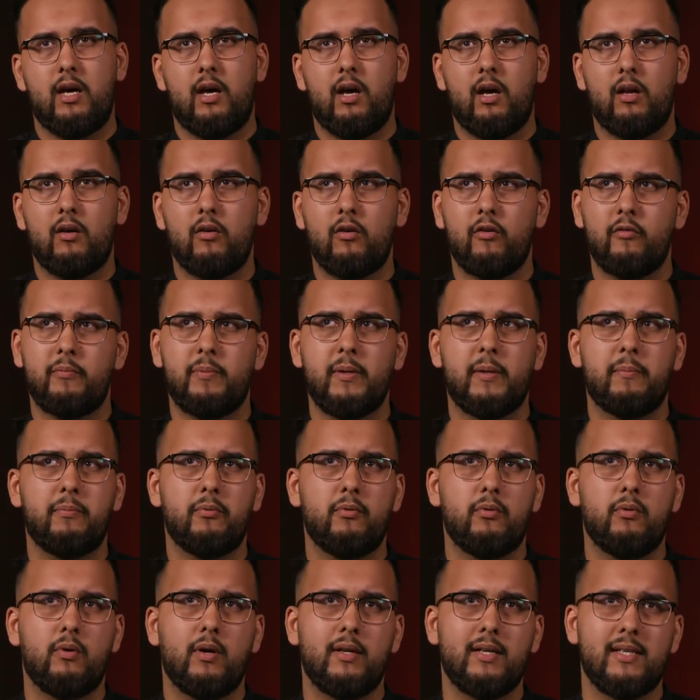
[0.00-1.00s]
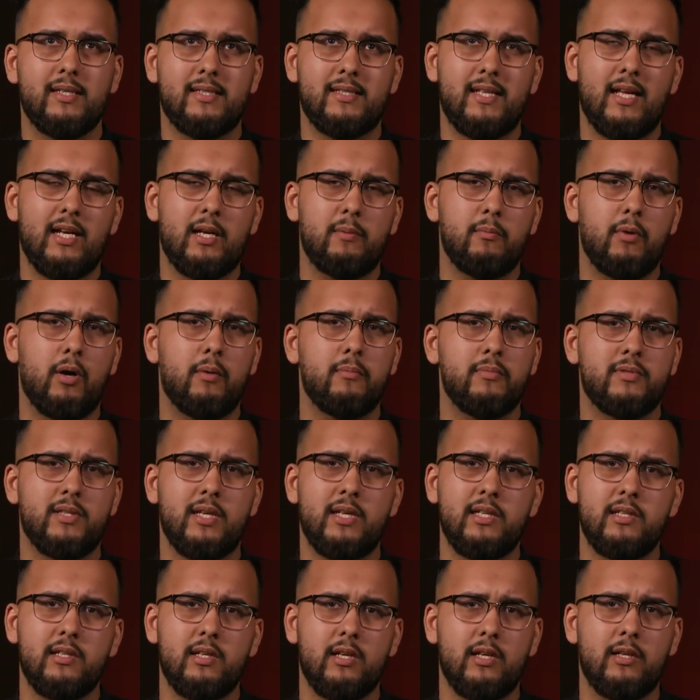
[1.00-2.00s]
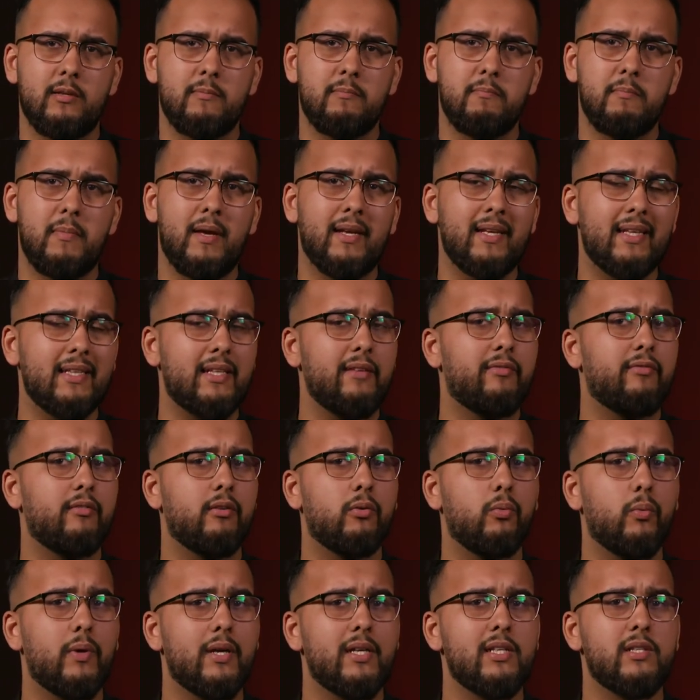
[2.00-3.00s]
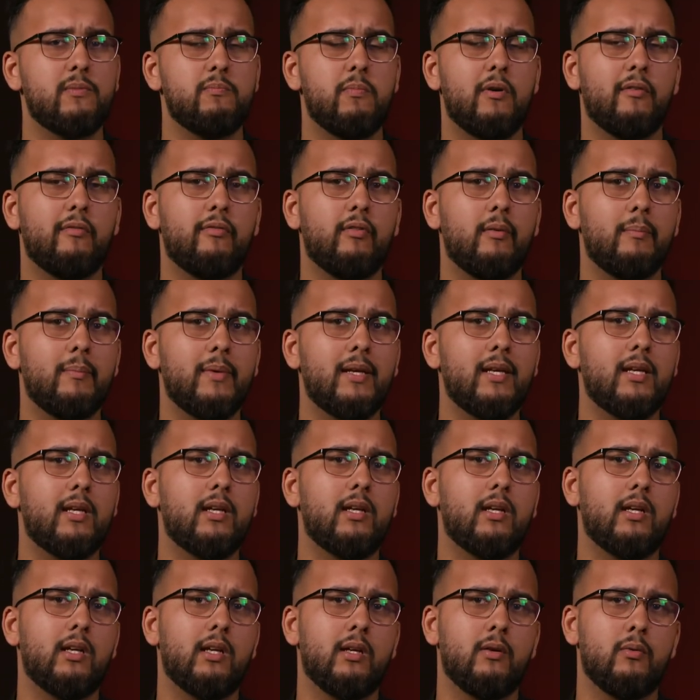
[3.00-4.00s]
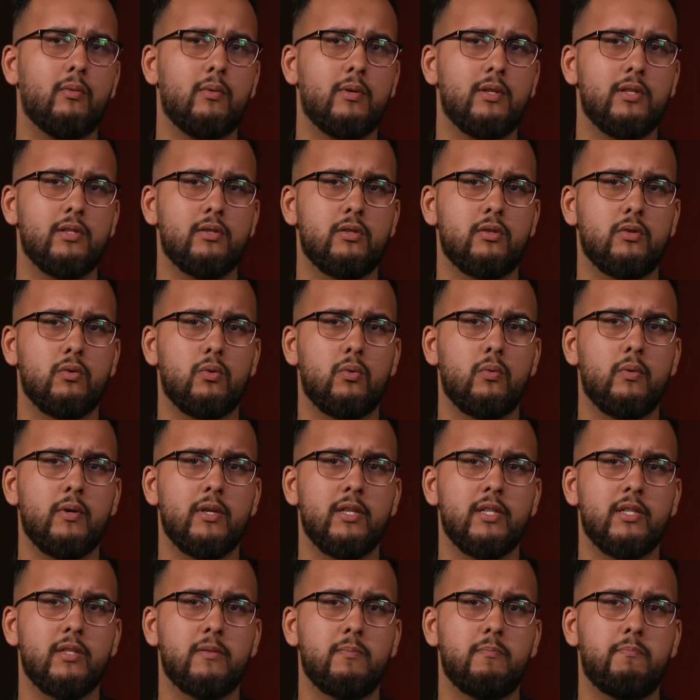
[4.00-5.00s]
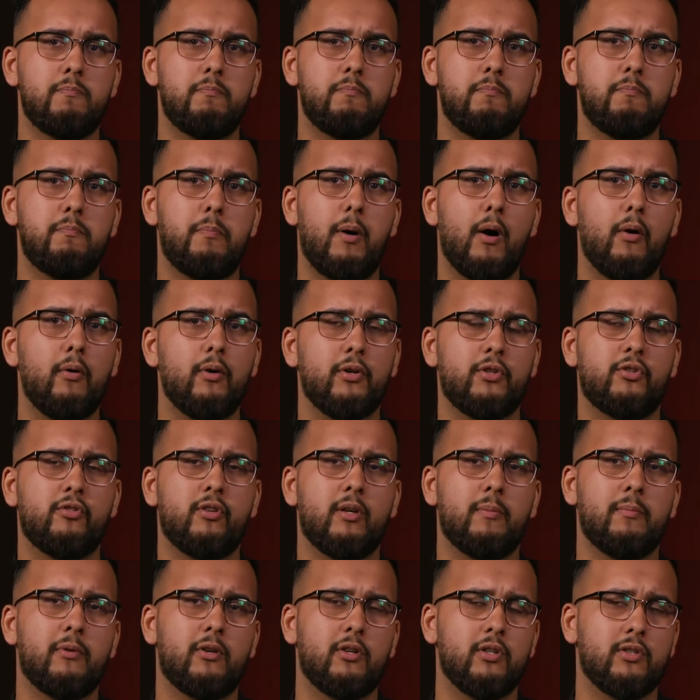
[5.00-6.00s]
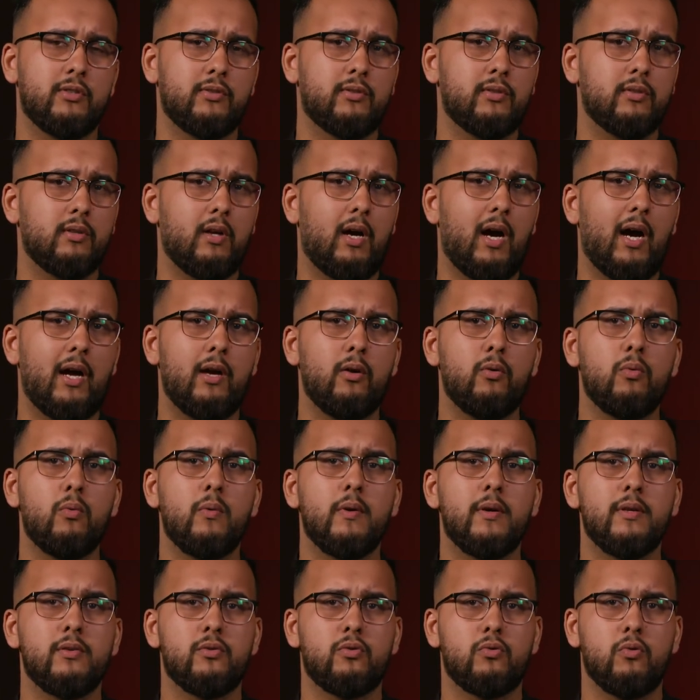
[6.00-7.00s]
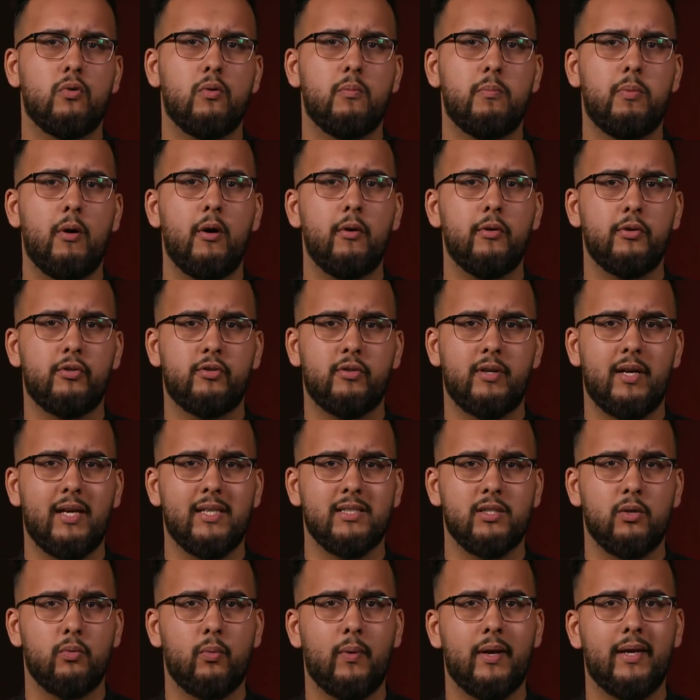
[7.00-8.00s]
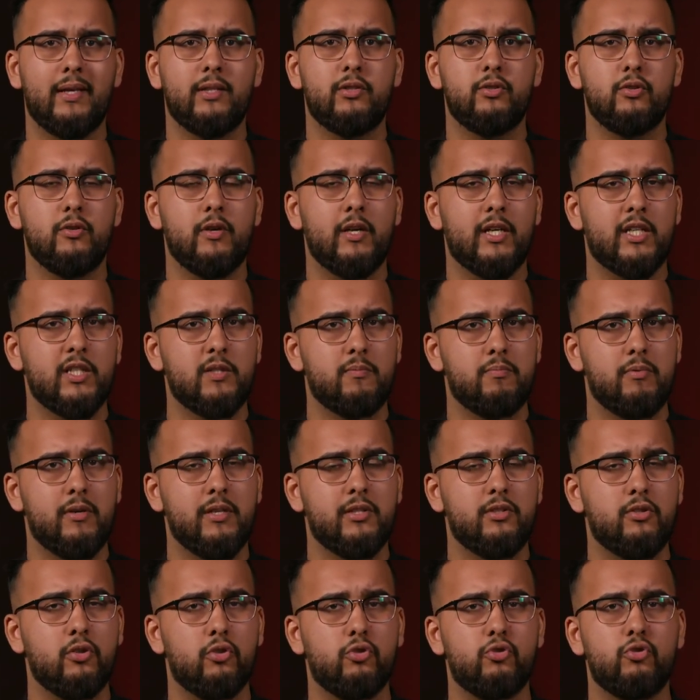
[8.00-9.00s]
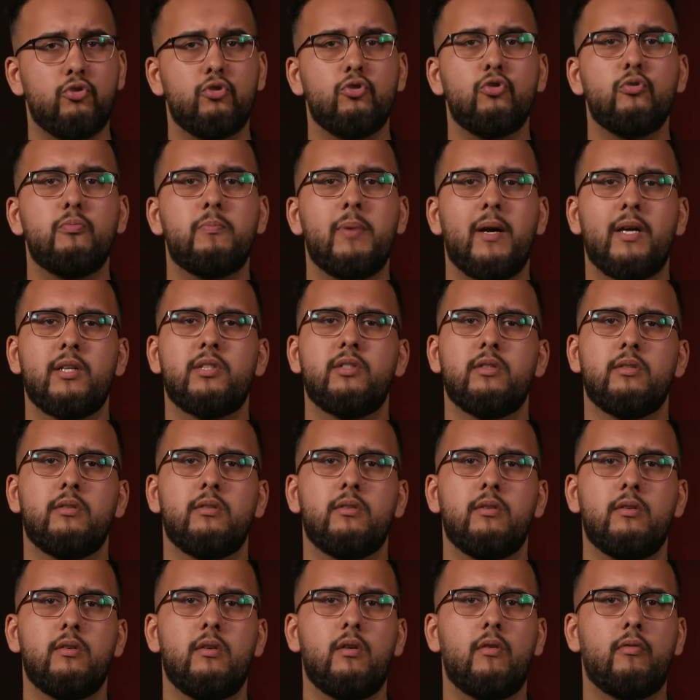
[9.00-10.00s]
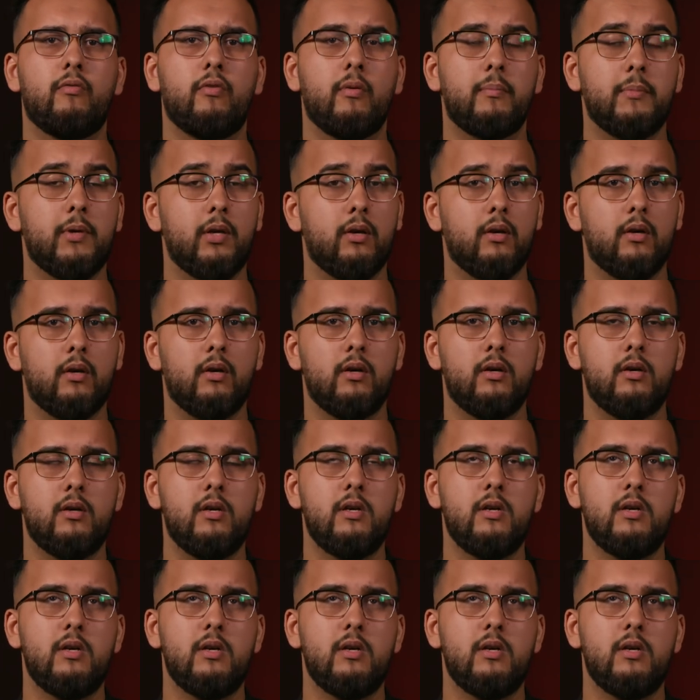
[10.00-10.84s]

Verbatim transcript: a lot of people understand Imam Hussein in many different ways, but for me, it was always poetry because I always saw poetry as a way to express your true passion from your heart.